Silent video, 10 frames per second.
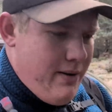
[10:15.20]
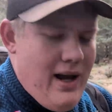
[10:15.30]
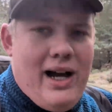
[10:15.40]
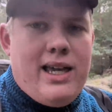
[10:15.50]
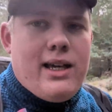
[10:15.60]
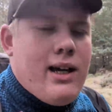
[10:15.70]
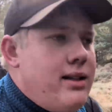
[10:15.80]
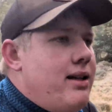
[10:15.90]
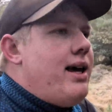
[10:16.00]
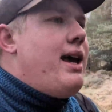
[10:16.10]
wee hike
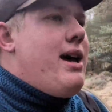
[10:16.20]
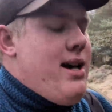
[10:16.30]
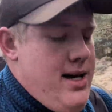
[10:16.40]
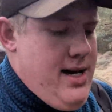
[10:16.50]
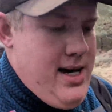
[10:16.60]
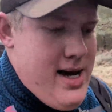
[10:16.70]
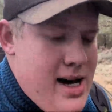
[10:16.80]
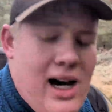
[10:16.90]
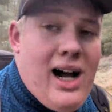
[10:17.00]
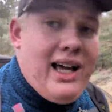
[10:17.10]
today.
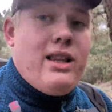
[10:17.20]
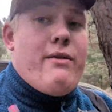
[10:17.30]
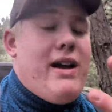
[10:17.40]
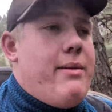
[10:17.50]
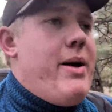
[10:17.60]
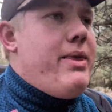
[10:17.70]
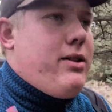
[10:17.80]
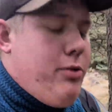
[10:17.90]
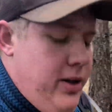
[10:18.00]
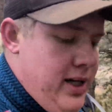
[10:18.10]
I highly recommend
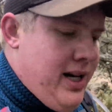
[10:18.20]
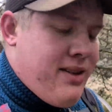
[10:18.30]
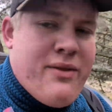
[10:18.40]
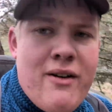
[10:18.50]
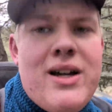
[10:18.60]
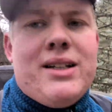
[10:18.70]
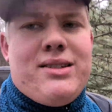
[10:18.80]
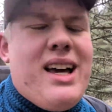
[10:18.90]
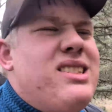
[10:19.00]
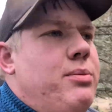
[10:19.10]
this one. It's a very
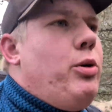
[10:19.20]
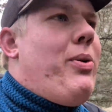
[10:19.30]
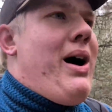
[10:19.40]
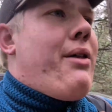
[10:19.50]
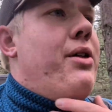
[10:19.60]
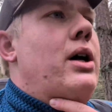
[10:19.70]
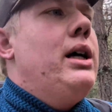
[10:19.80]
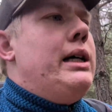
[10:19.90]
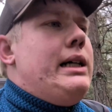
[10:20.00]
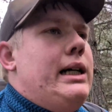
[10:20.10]
accessible path,
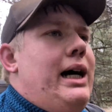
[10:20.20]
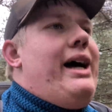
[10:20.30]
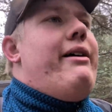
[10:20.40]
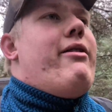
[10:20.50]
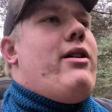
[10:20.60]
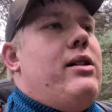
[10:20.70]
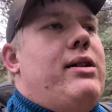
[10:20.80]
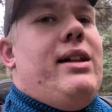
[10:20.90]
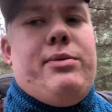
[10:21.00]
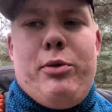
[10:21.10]
a very
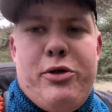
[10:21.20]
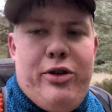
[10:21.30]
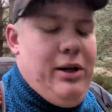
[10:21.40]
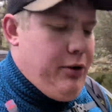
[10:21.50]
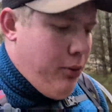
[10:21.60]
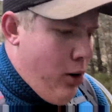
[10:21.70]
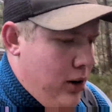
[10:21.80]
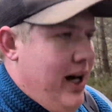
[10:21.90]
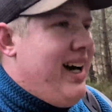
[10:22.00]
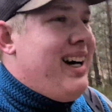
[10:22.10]
accessible trail to
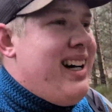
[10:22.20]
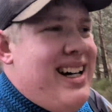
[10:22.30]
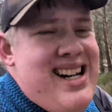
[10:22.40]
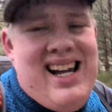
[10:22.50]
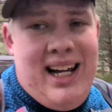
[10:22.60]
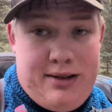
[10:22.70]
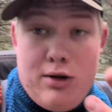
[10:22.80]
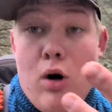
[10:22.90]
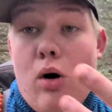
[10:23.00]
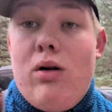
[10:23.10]
walk. It's
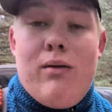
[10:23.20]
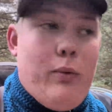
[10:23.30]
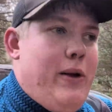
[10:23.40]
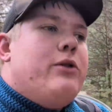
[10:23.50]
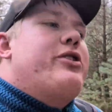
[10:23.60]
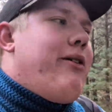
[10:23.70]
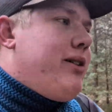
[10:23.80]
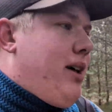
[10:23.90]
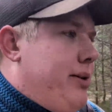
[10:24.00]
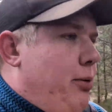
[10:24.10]
not wheelchair
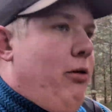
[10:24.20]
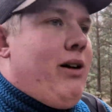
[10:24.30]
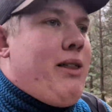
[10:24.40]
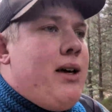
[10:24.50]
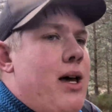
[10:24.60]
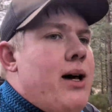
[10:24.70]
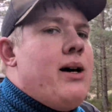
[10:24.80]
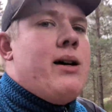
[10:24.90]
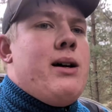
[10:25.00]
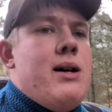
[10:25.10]
accessible or anything,
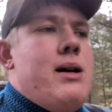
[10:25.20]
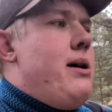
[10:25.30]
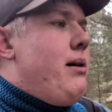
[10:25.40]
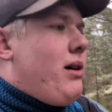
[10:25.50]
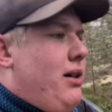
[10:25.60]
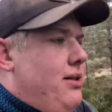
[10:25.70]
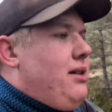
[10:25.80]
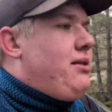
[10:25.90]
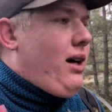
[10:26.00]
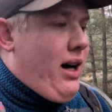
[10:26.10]
because it's